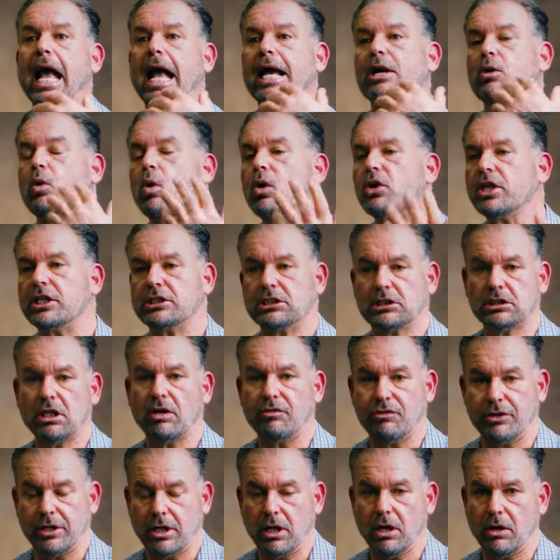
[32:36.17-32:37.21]
And all this
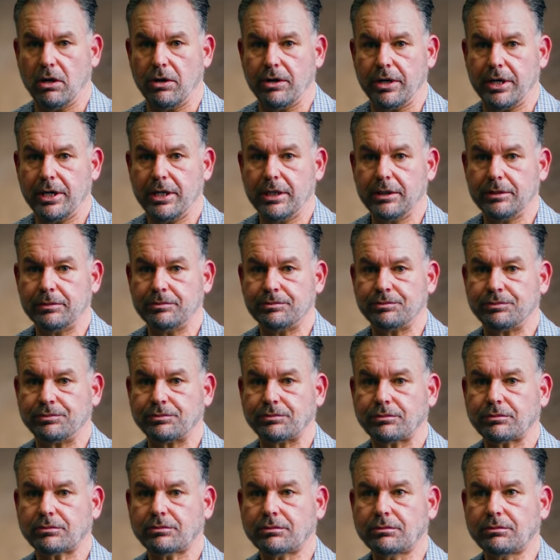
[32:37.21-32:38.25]
stuff occurred.
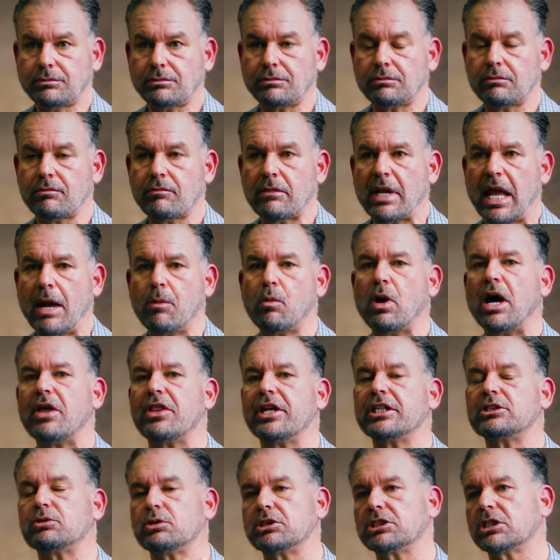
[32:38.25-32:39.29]
And while
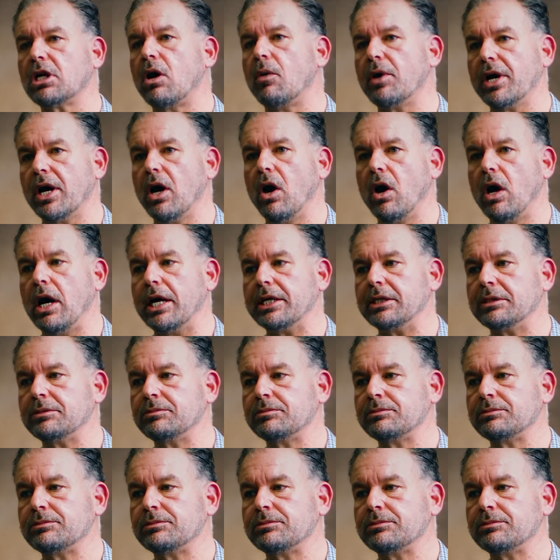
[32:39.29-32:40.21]
this was going on,